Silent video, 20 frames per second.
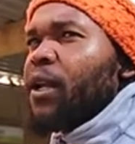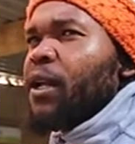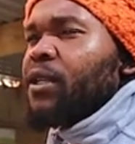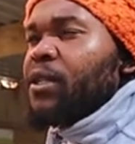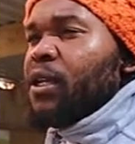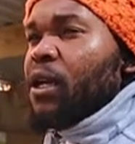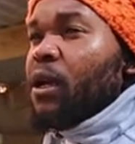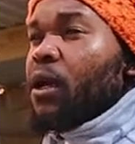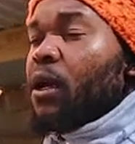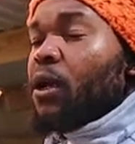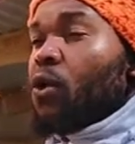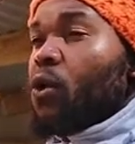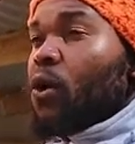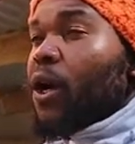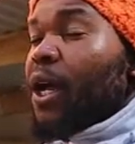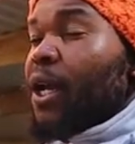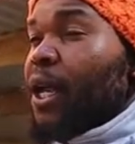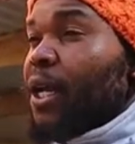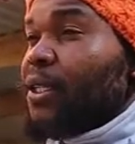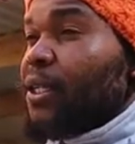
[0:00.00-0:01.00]
is a
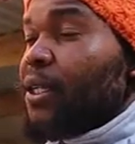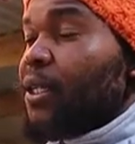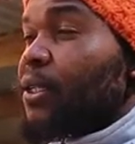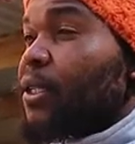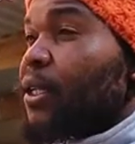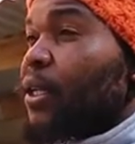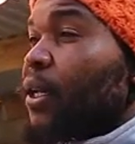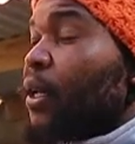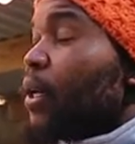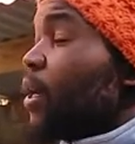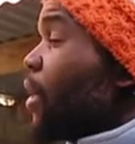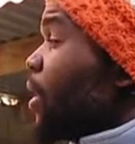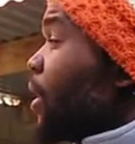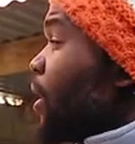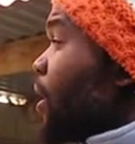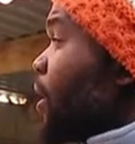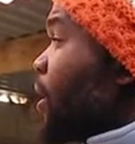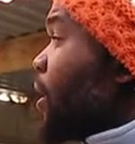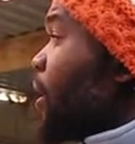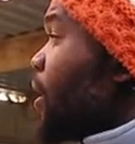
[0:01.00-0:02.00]
local artist.
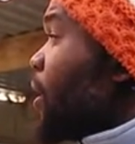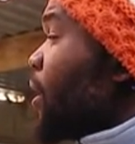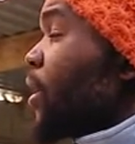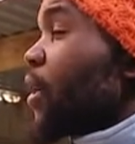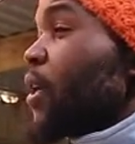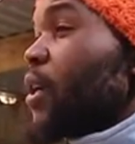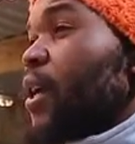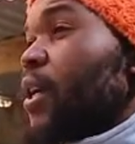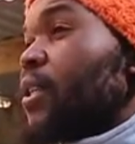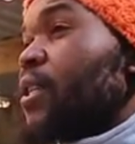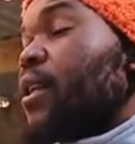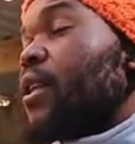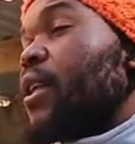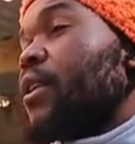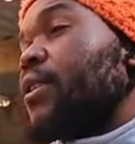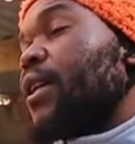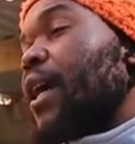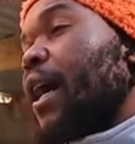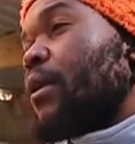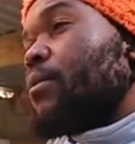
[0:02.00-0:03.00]
He created the
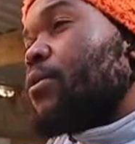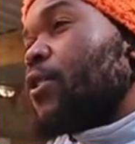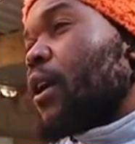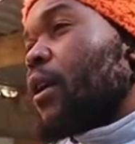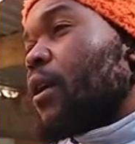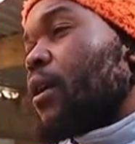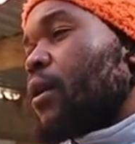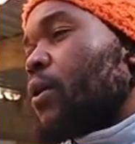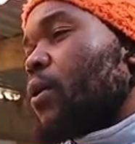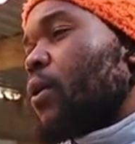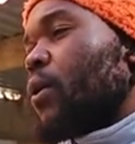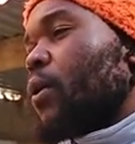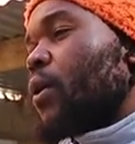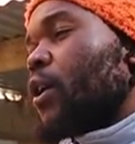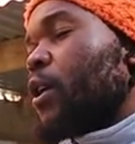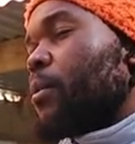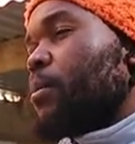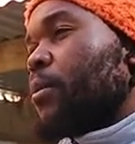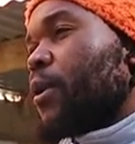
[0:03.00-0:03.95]
sculpture, or he